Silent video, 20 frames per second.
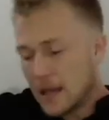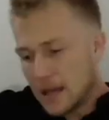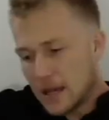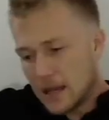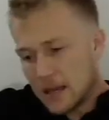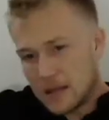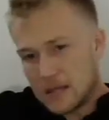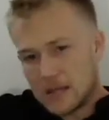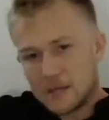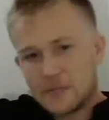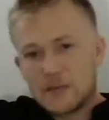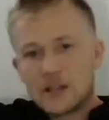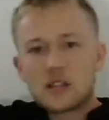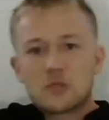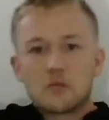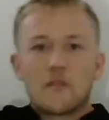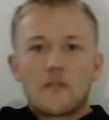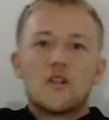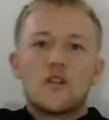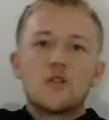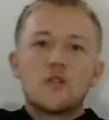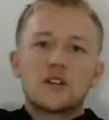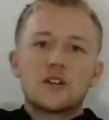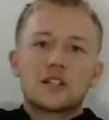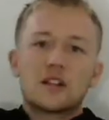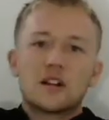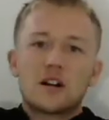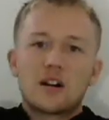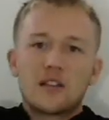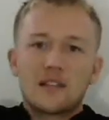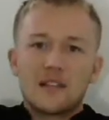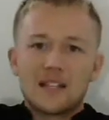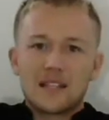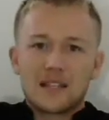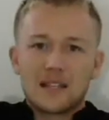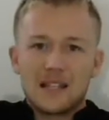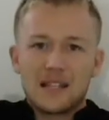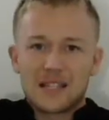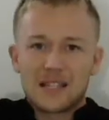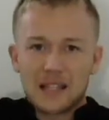It's because we're focusing on
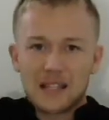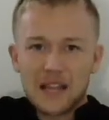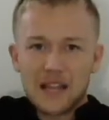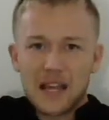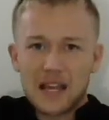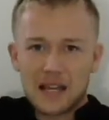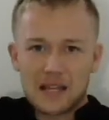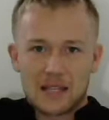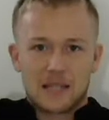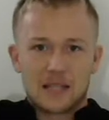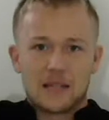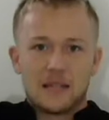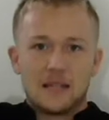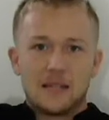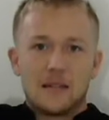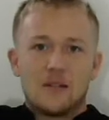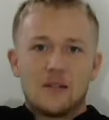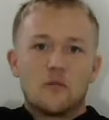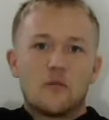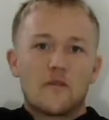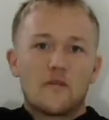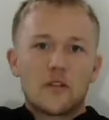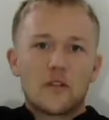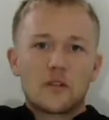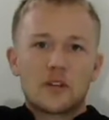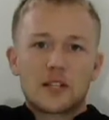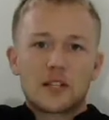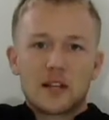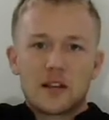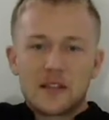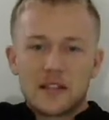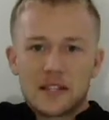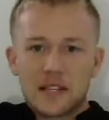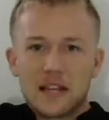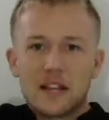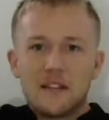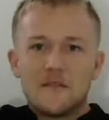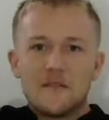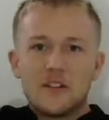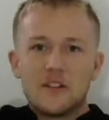these things. We're focusing on these
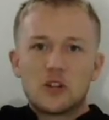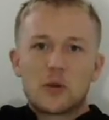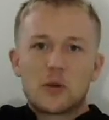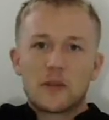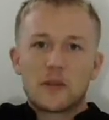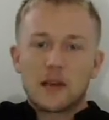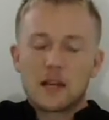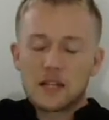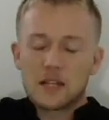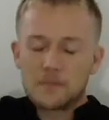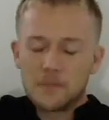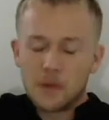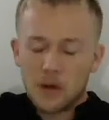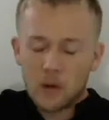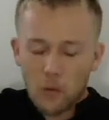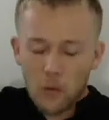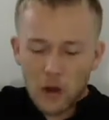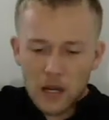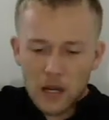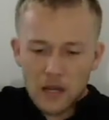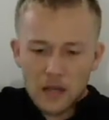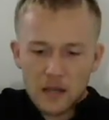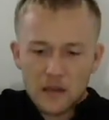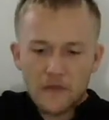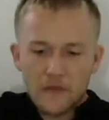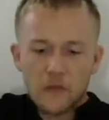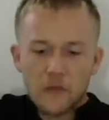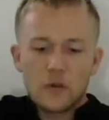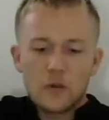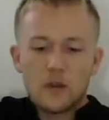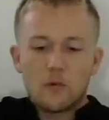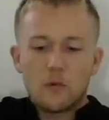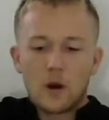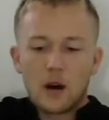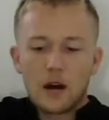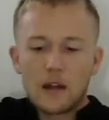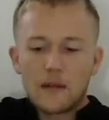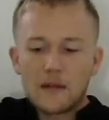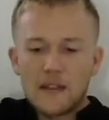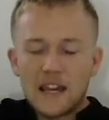individual things. But what if we
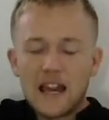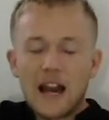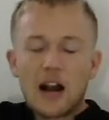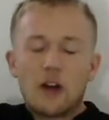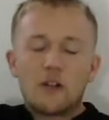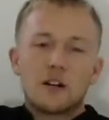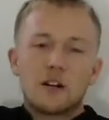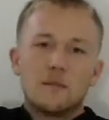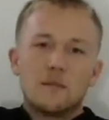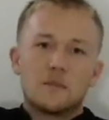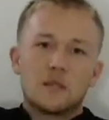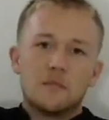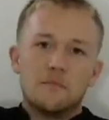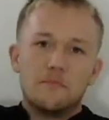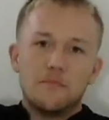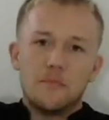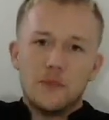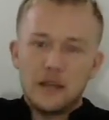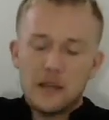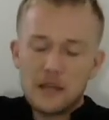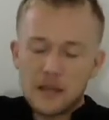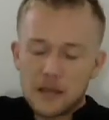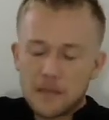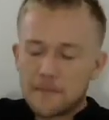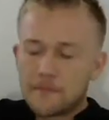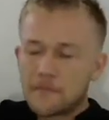want the outcome to be